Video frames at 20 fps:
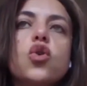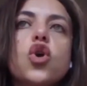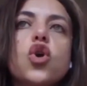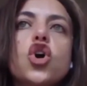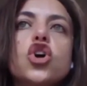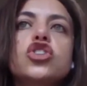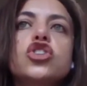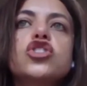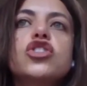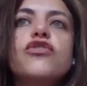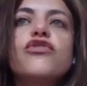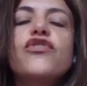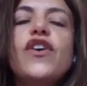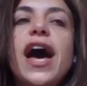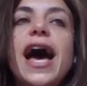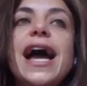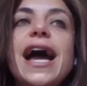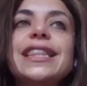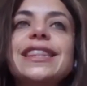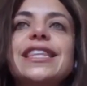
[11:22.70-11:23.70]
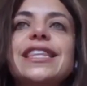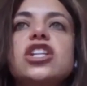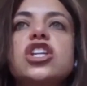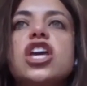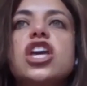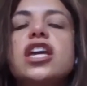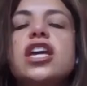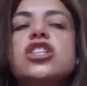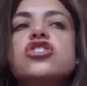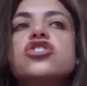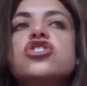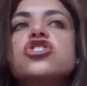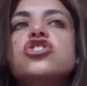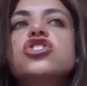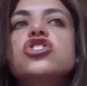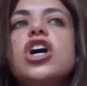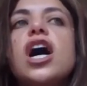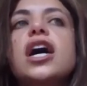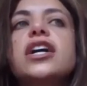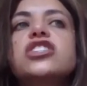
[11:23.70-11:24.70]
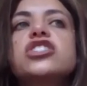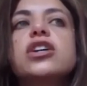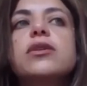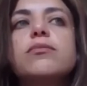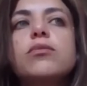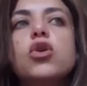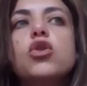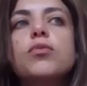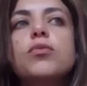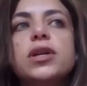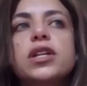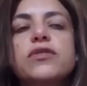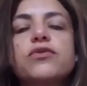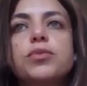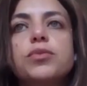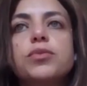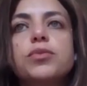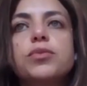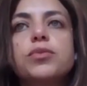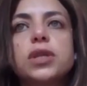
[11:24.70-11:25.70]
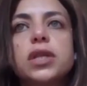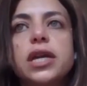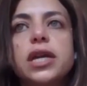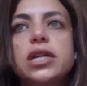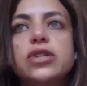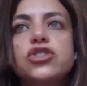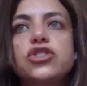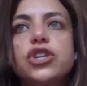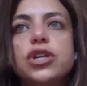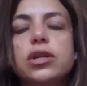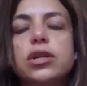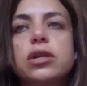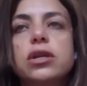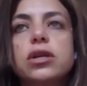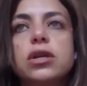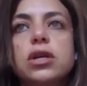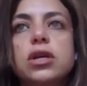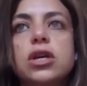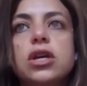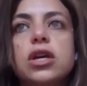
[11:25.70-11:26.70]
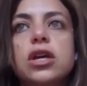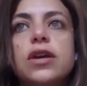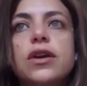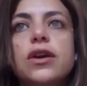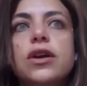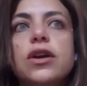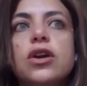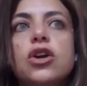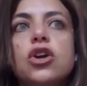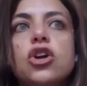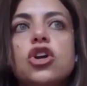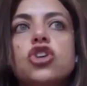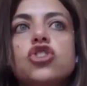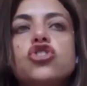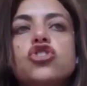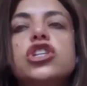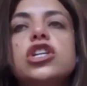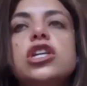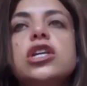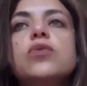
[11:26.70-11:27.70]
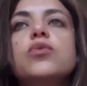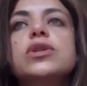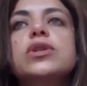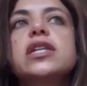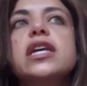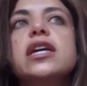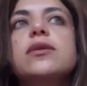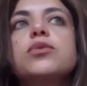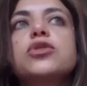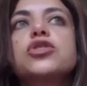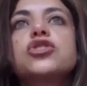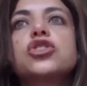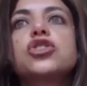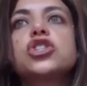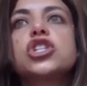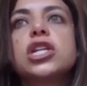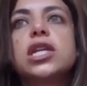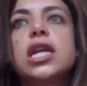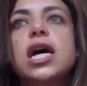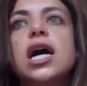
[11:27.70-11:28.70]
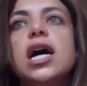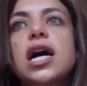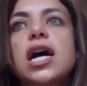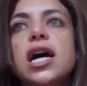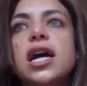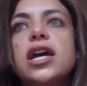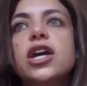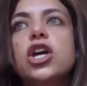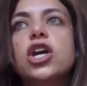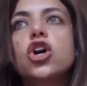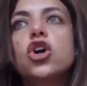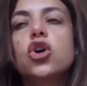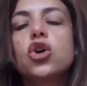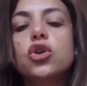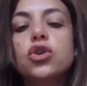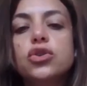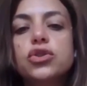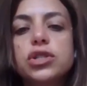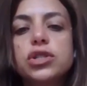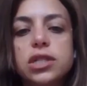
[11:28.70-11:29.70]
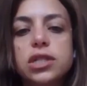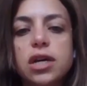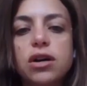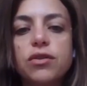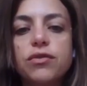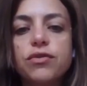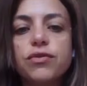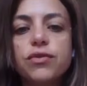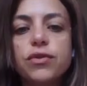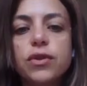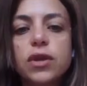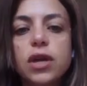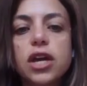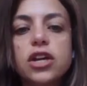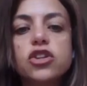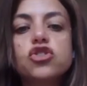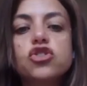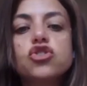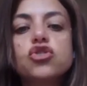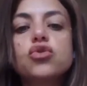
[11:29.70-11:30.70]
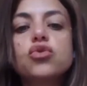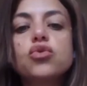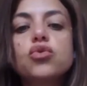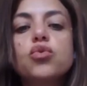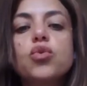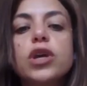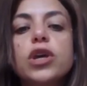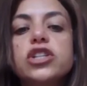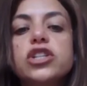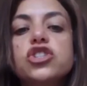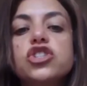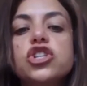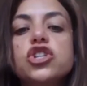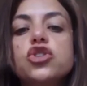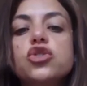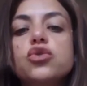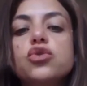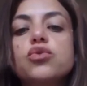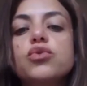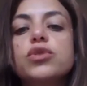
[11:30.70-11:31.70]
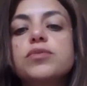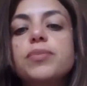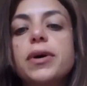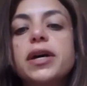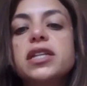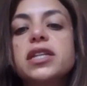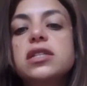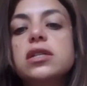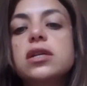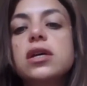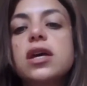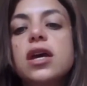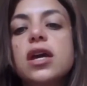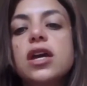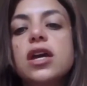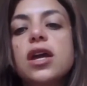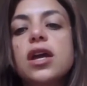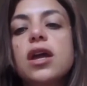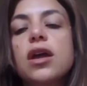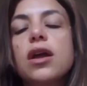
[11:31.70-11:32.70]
So the fact that in such a moment of tribulation, she was able to deny herself and do what she knew was best